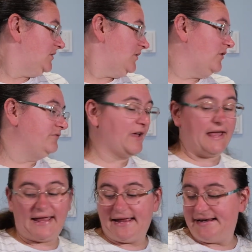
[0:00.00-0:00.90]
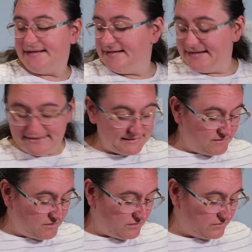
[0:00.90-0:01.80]
of a knit
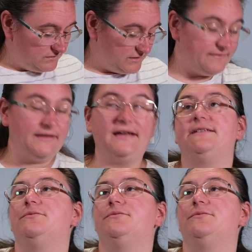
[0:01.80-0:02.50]
along that